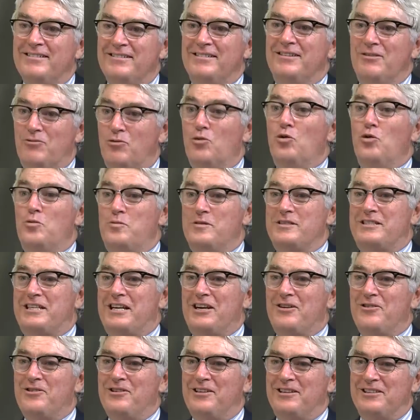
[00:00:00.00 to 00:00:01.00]
raw
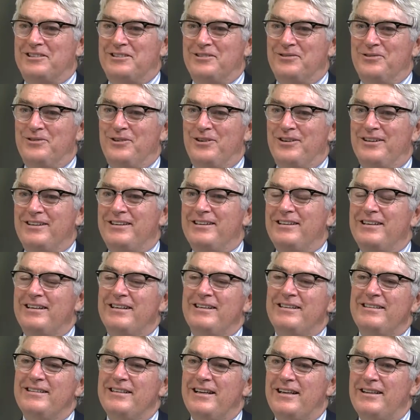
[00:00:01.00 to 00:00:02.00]
material, as it were,
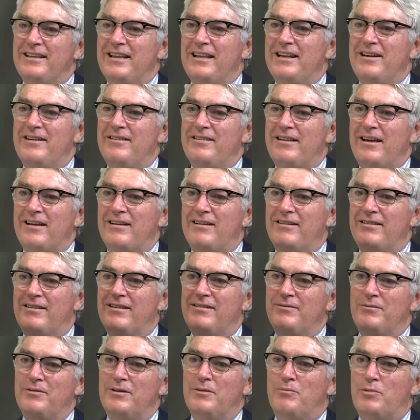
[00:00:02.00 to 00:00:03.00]
and then
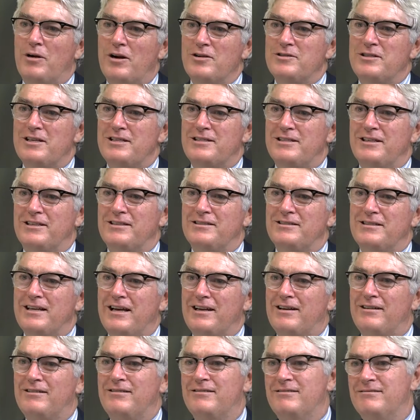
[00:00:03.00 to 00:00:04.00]
the processing is
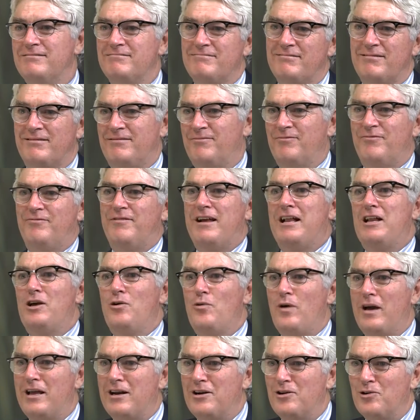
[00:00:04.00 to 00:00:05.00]
done and
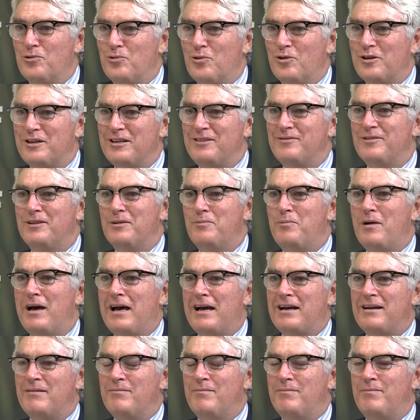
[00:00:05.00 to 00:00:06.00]
value added or whatever,
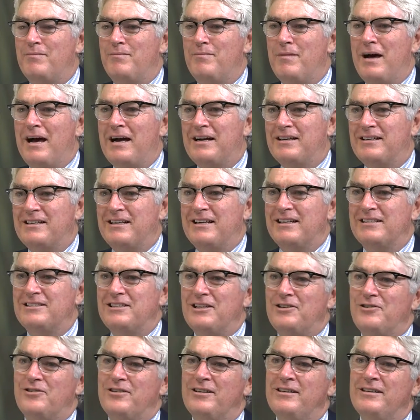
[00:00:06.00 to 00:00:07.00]
the marketing,
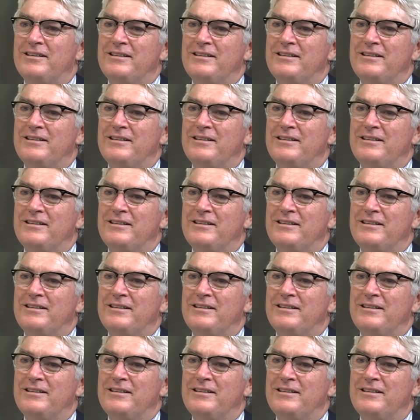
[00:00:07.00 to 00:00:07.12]
etc.?